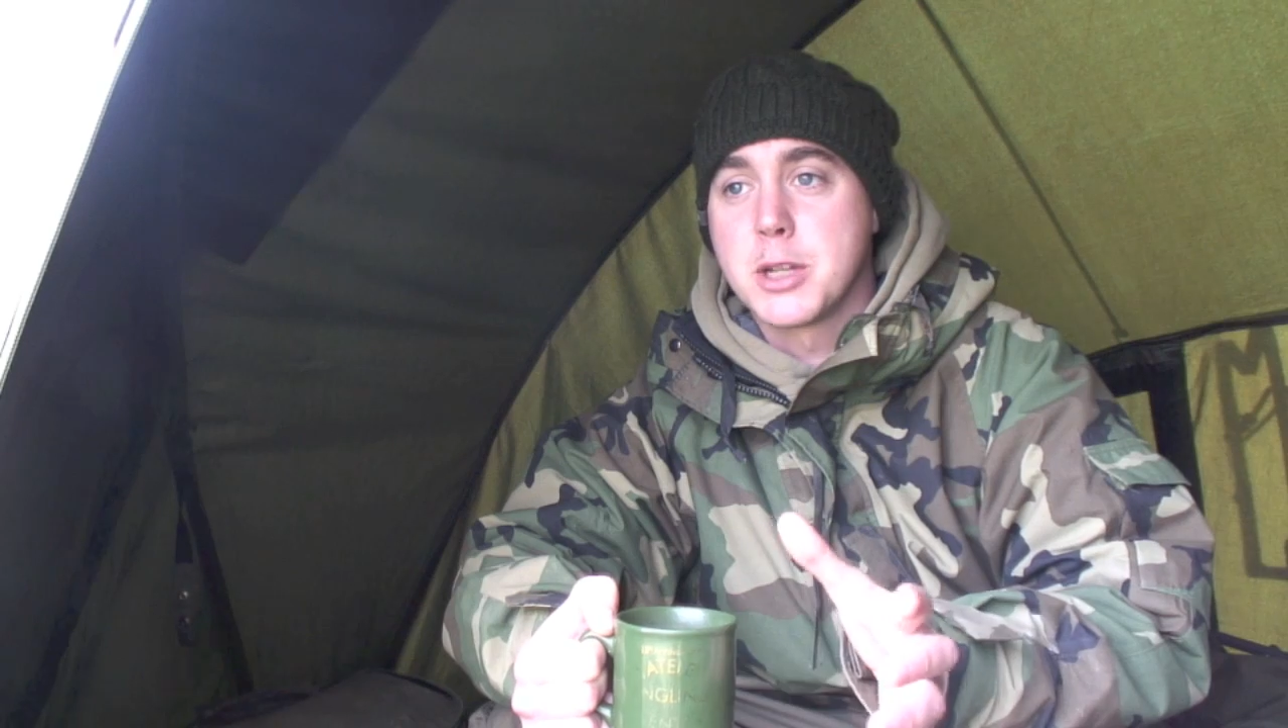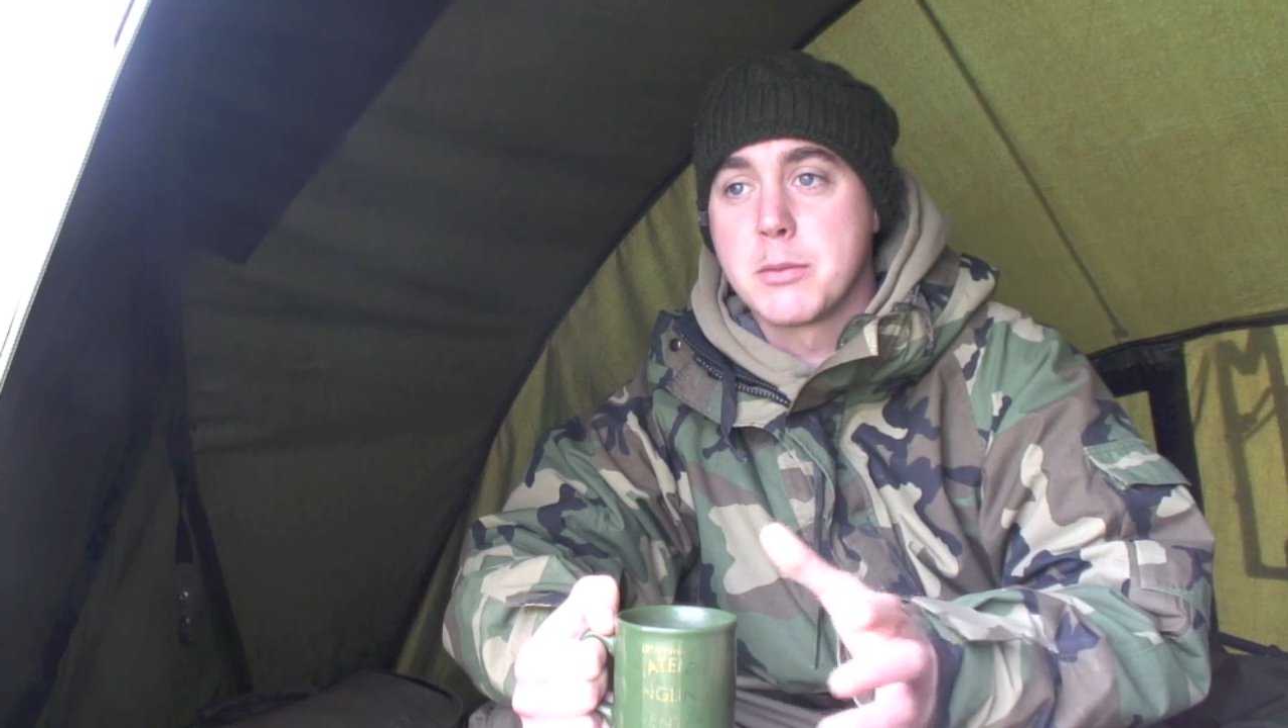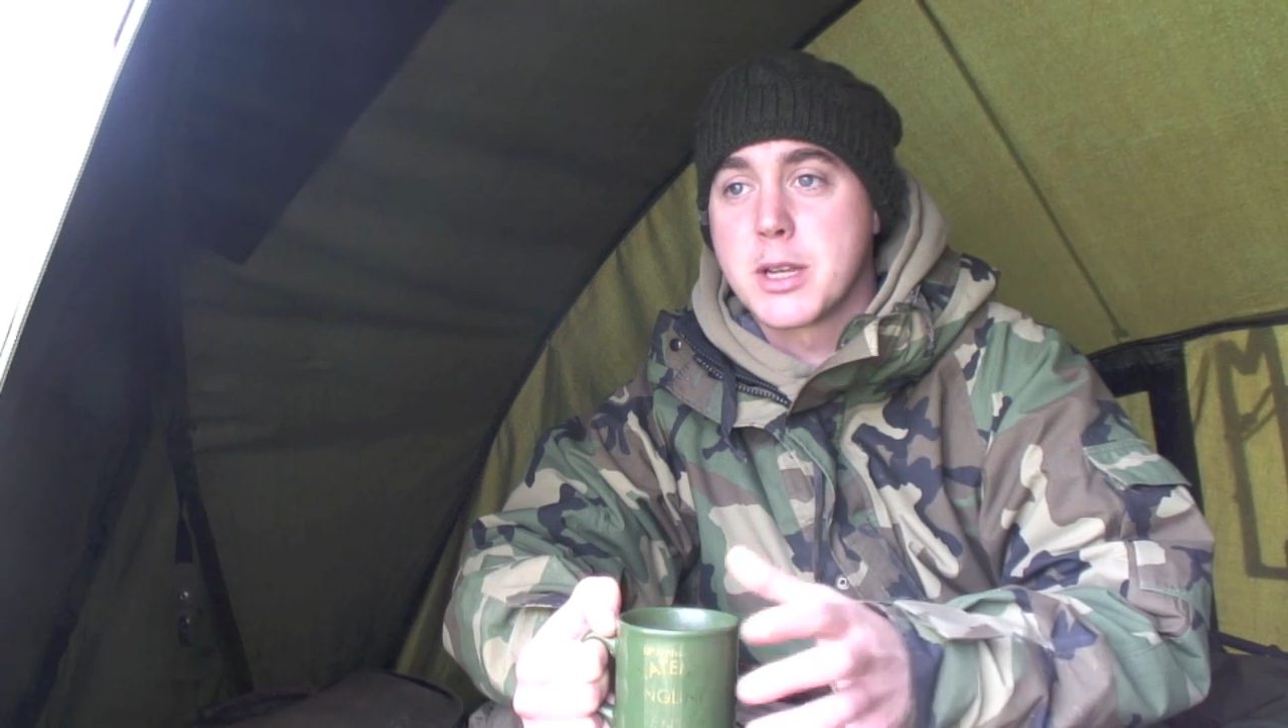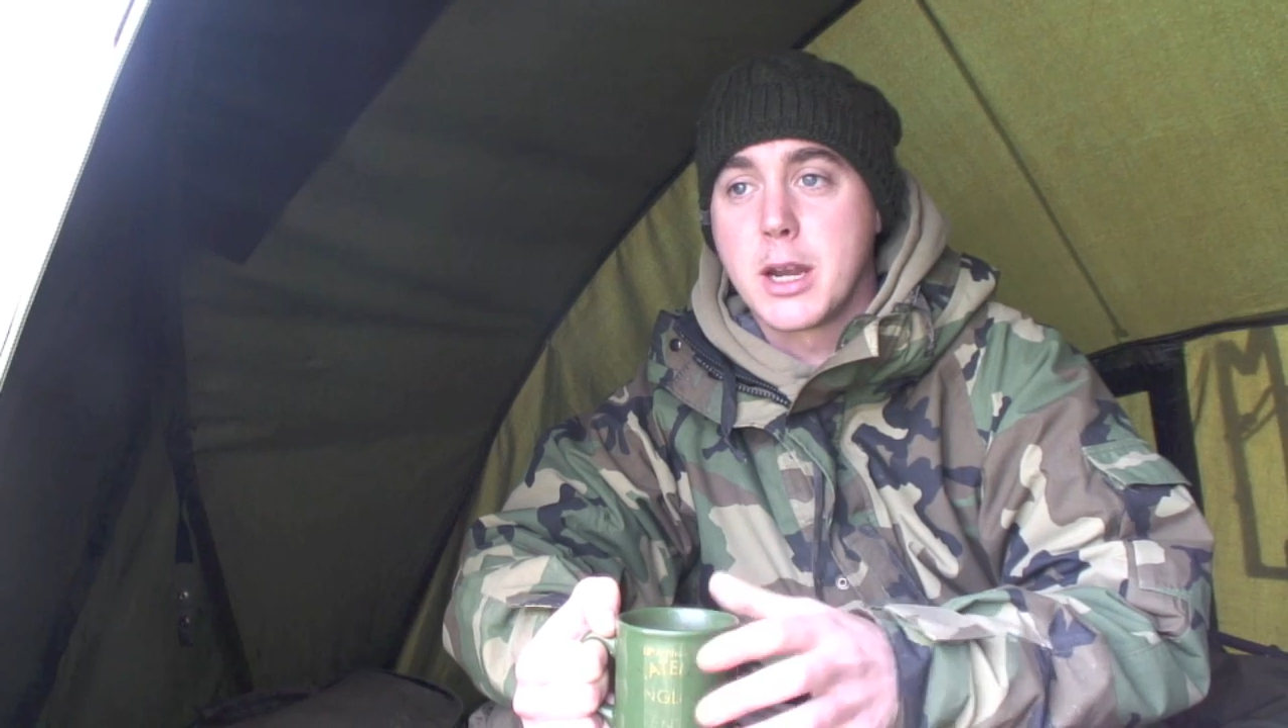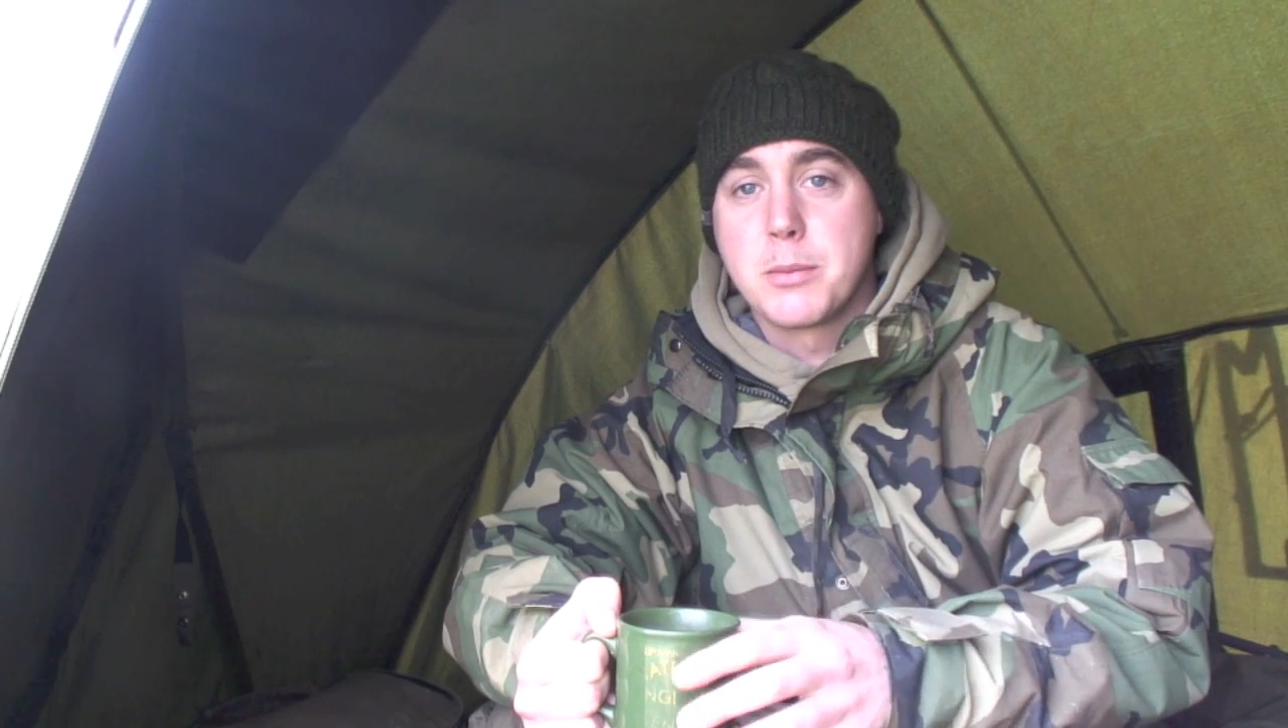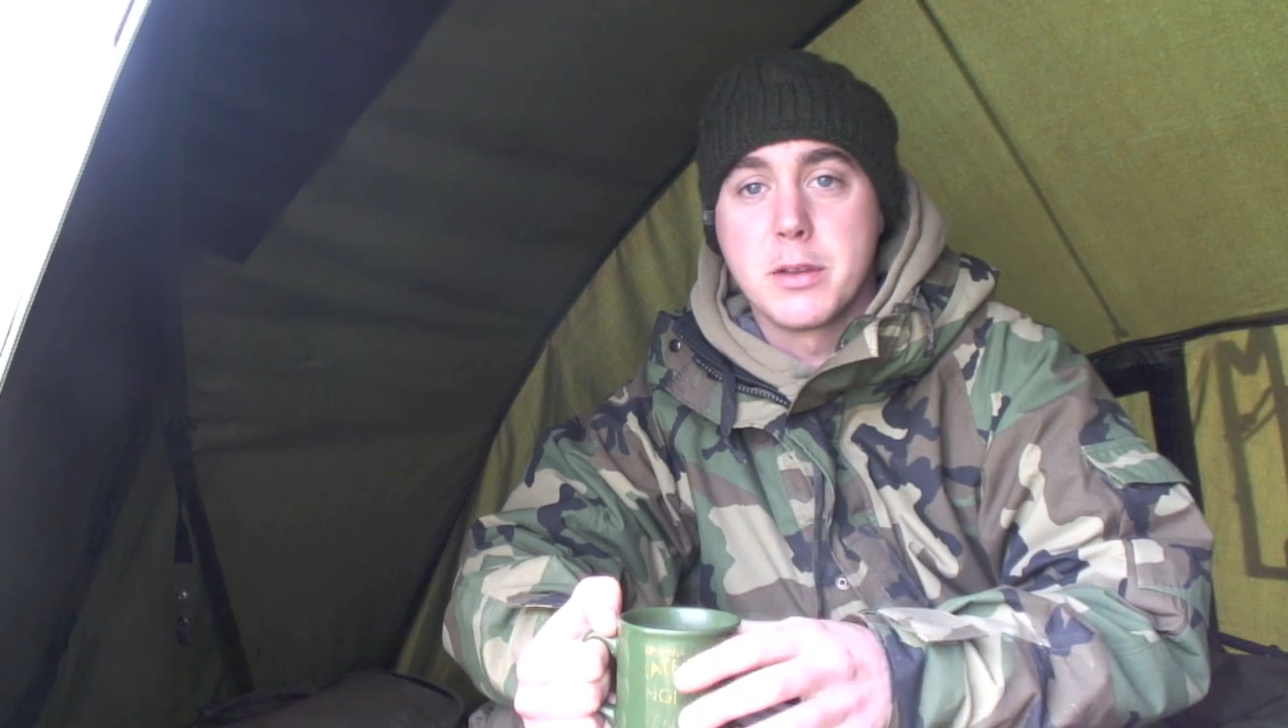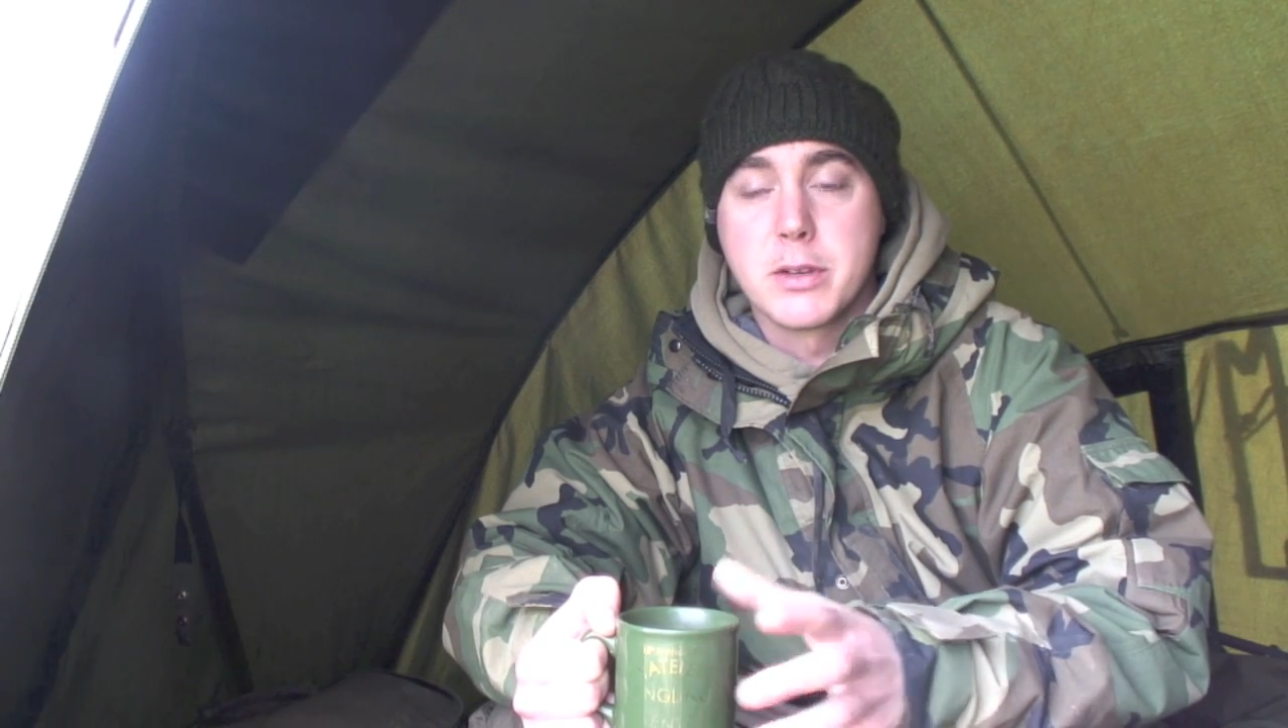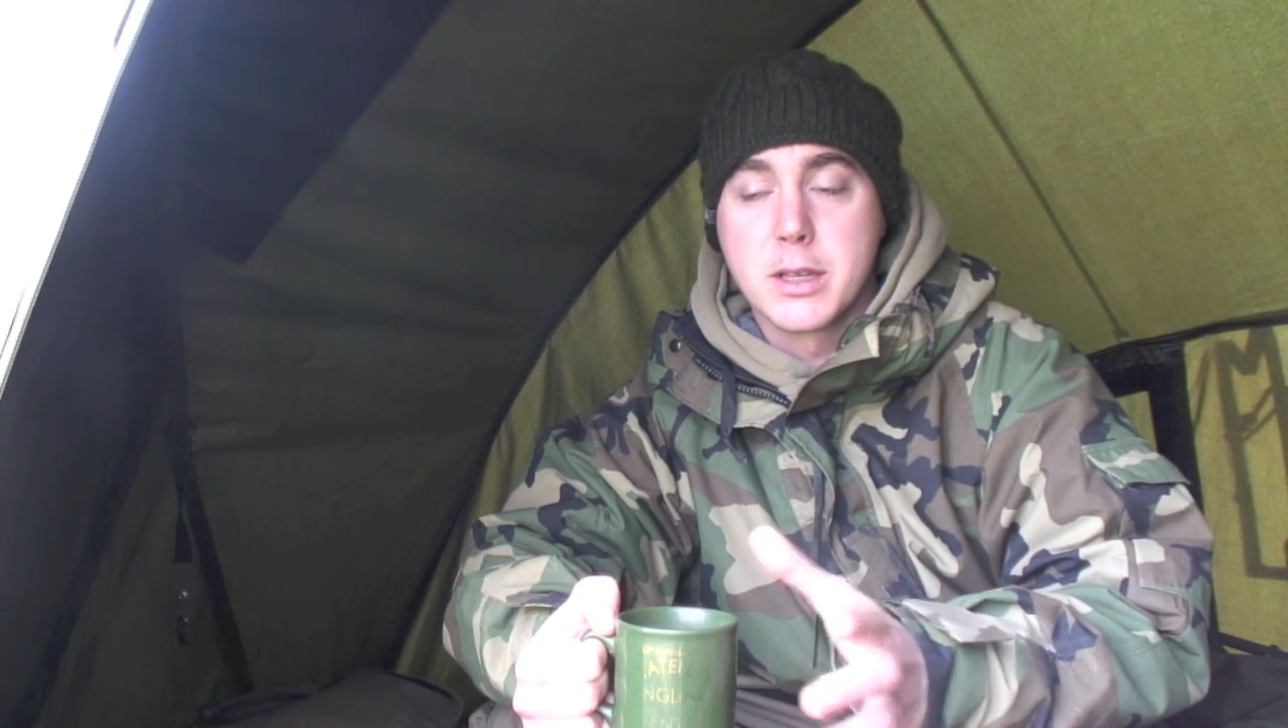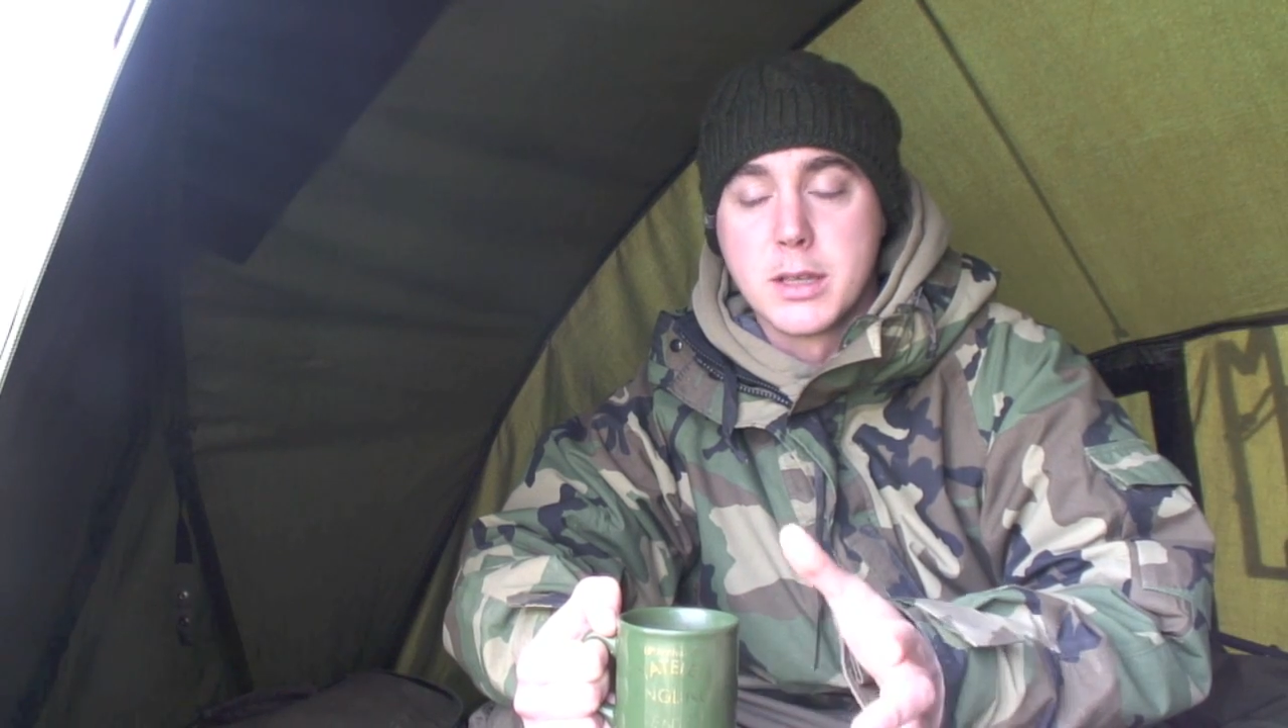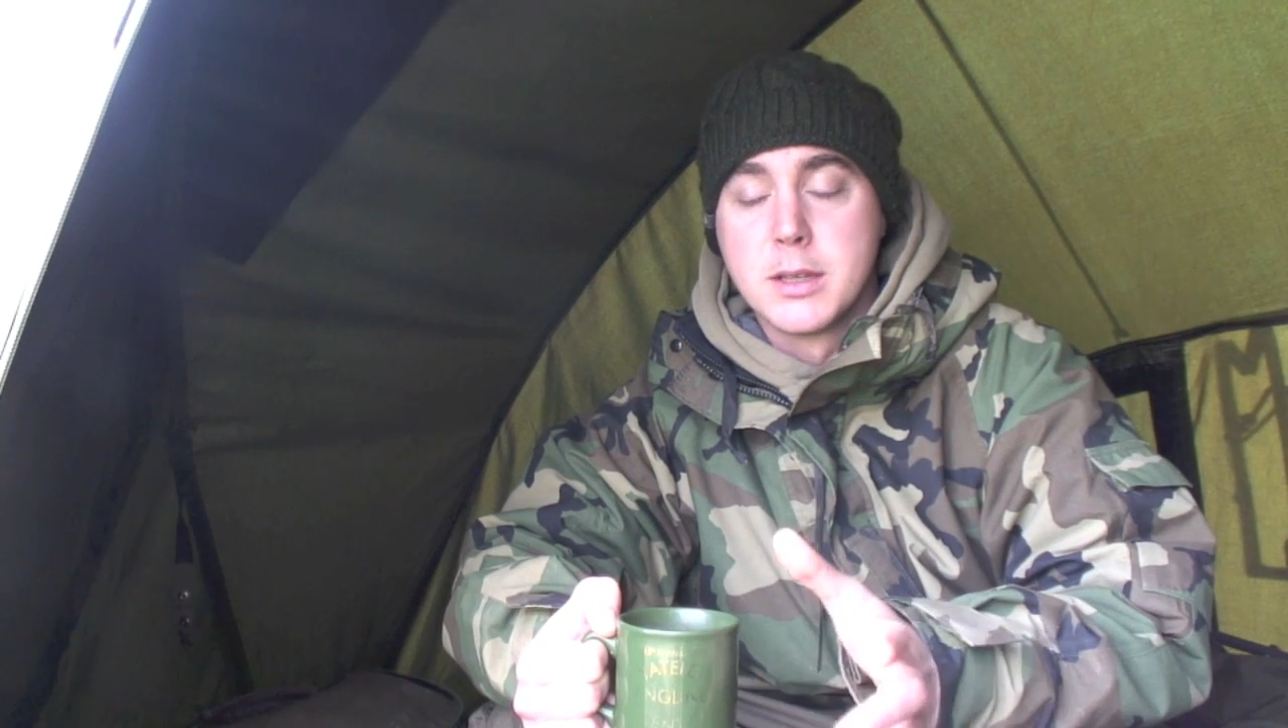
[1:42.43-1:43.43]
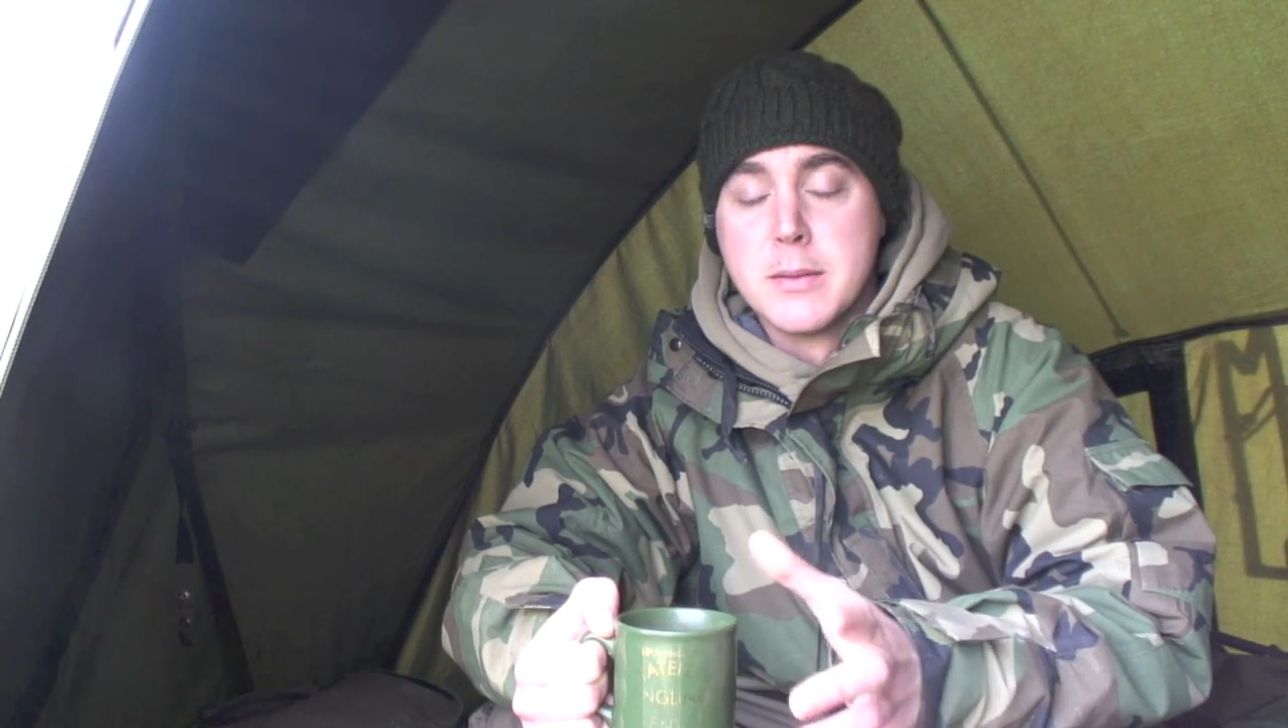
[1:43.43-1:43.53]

jumped out of the bivvy,